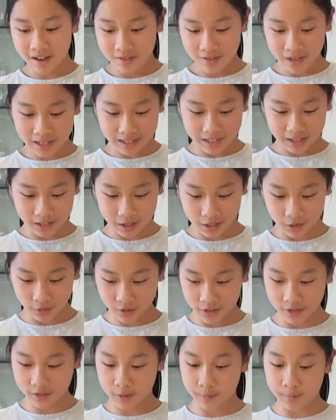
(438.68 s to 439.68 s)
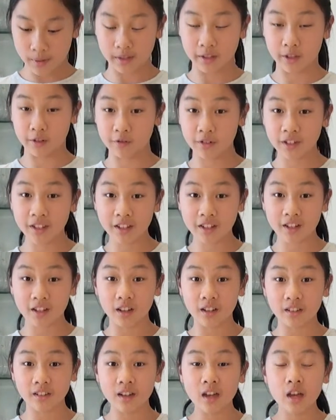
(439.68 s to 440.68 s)
This is already smelling really
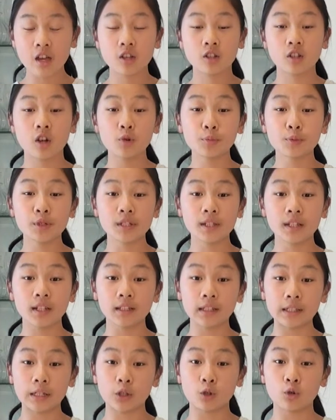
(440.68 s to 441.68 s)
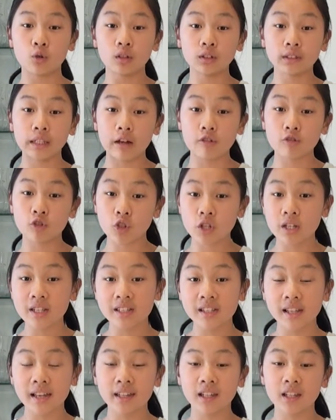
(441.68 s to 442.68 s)
good, so I'm just going to let it cool down
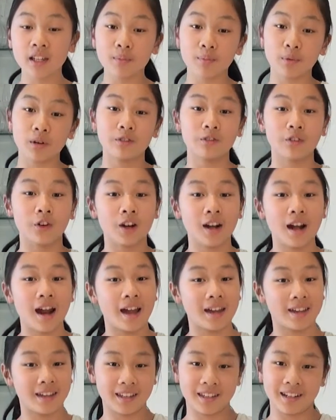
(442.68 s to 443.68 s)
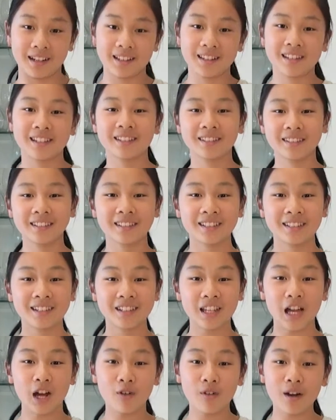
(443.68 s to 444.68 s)
just slightly before I eat it.
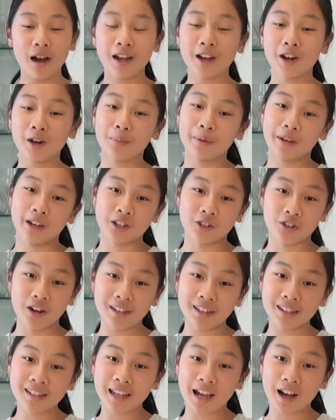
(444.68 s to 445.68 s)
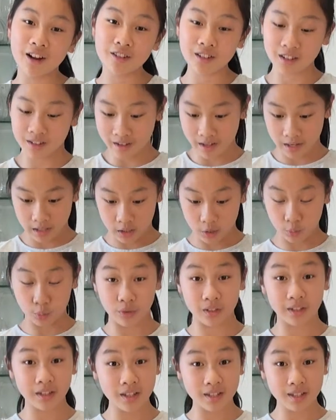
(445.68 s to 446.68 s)
So I hope you can try this out. It is
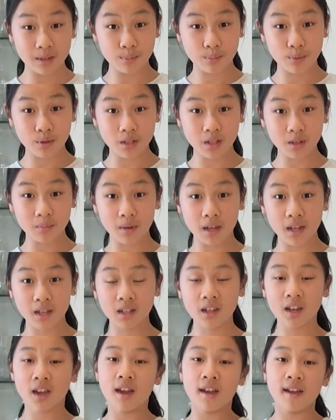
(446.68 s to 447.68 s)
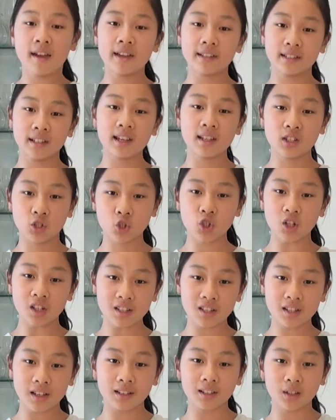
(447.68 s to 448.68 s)
really simple to make. It tastes
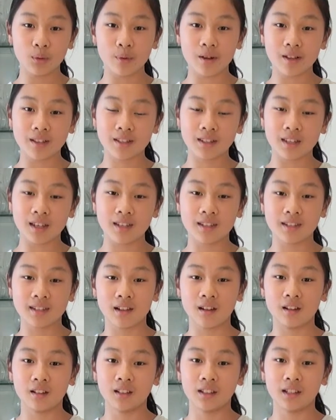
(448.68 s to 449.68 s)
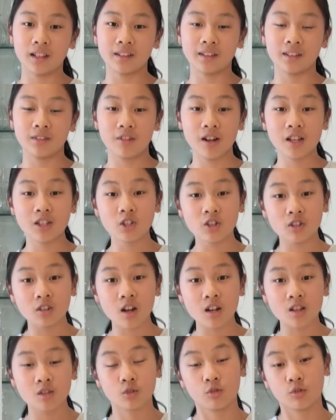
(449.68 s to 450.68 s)
just like the ones they sell in
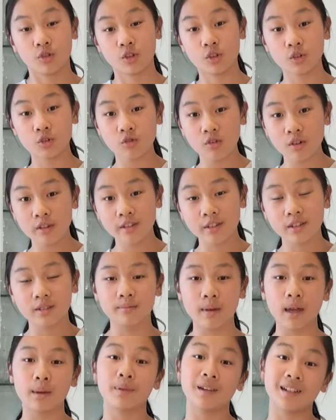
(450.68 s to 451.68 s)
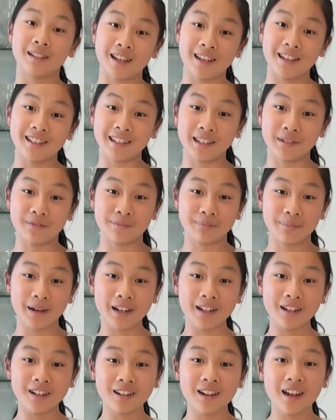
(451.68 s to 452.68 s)
restaurants or stores. Maybe it tastes even
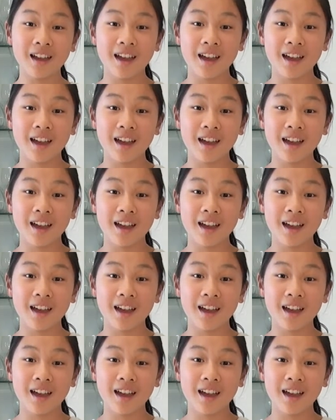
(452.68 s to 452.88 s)
better.